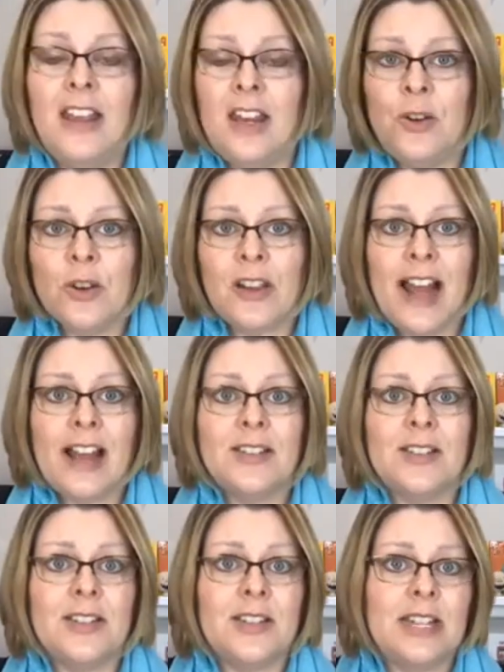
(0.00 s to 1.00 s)
in your
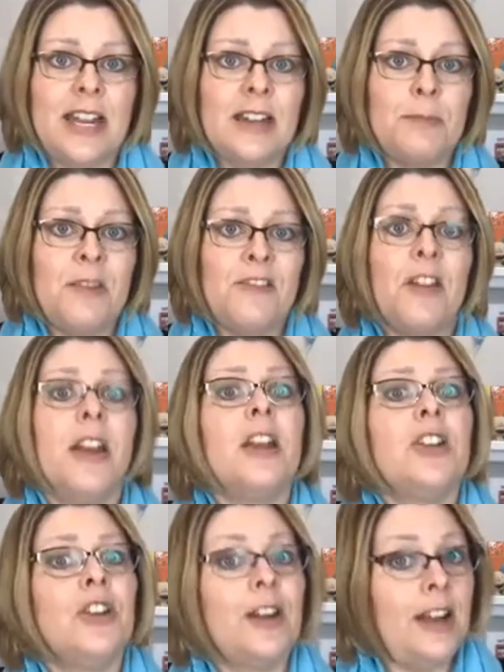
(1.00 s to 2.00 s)
class to stand up in front.
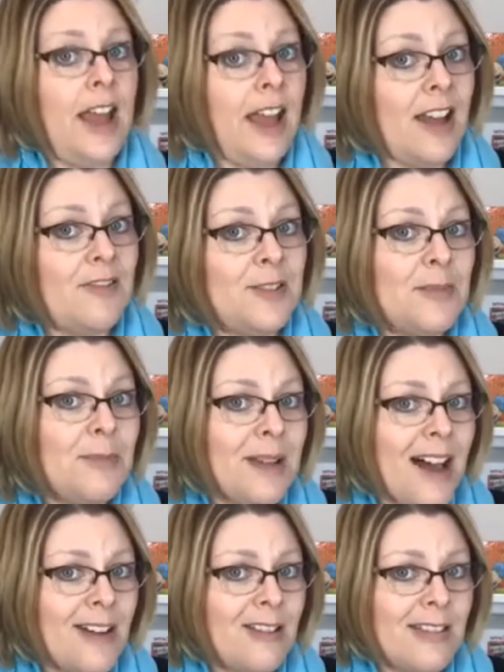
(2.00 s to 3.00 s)
Now you're going to have to
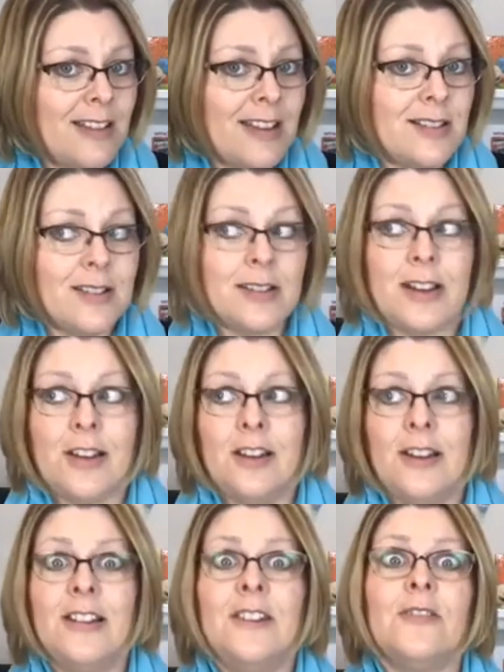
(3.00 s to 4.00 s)
model this
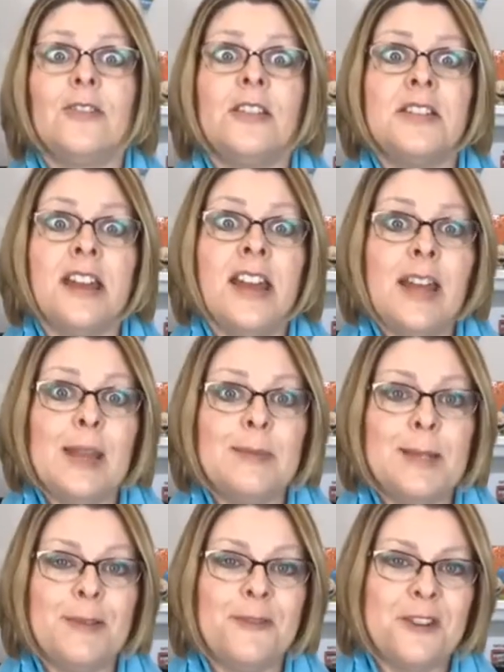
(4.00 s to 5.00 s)
several
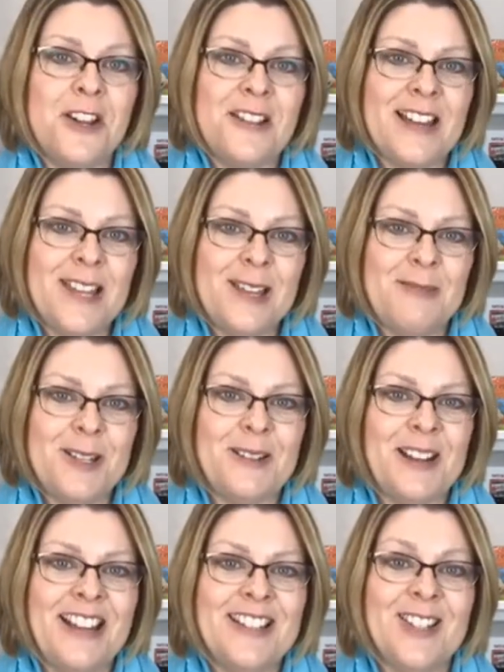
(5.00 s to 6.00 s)
times before you let them do
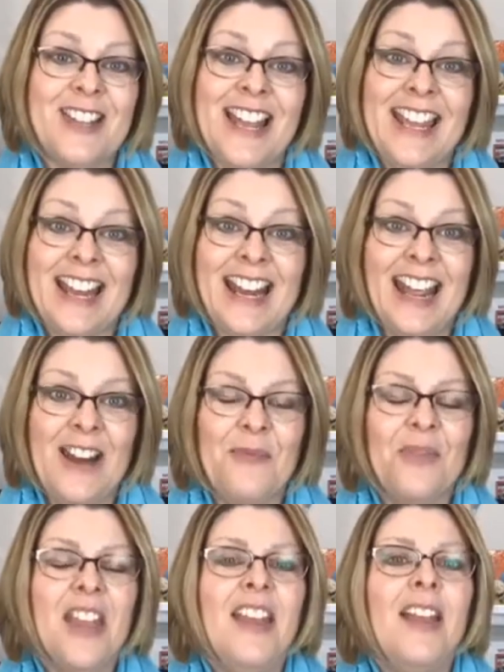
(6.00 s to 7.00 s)
it so they get it.
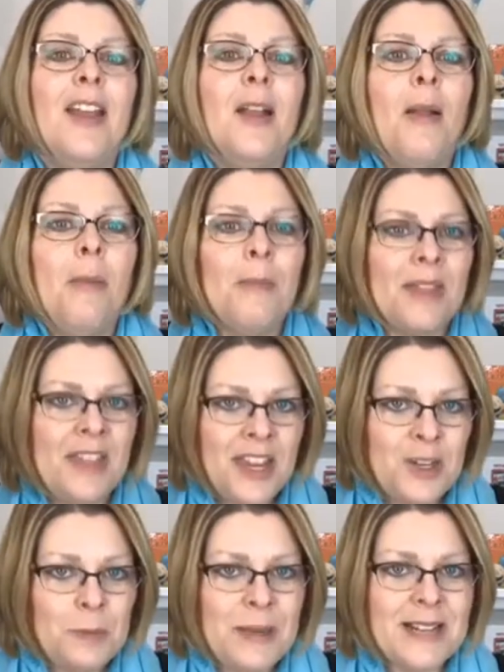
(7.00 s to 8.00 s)
But
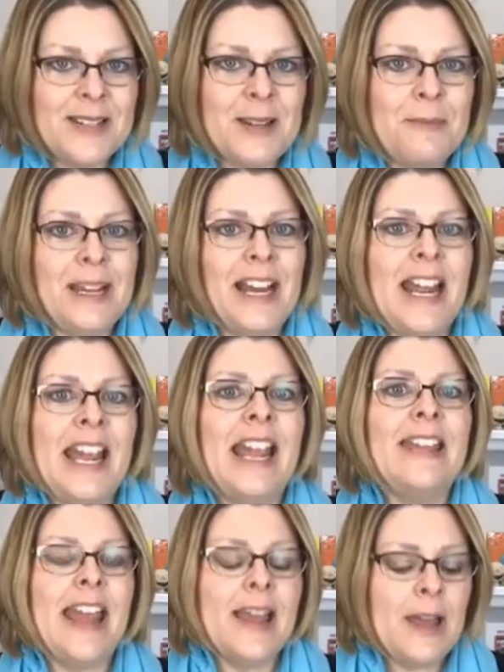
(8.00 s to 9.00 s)
then you pick
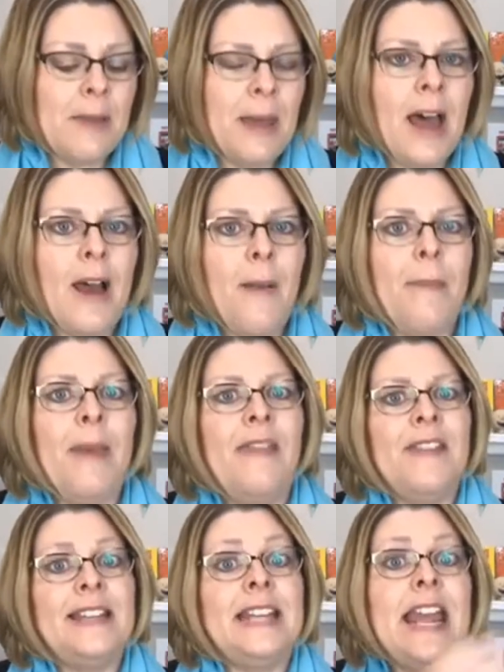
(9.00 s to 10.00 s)
somebody, they come up
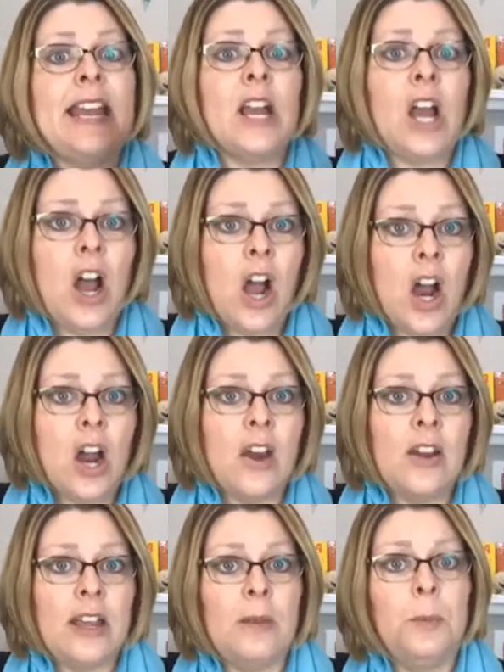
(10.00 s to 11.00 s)
and they take a
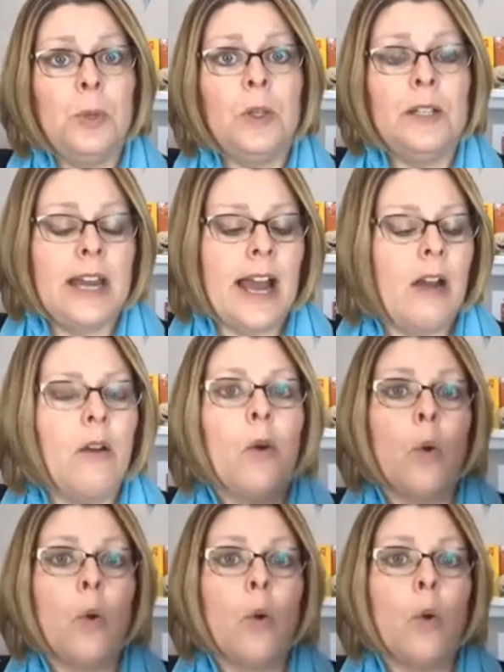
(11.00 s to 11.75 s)
card and pull it out,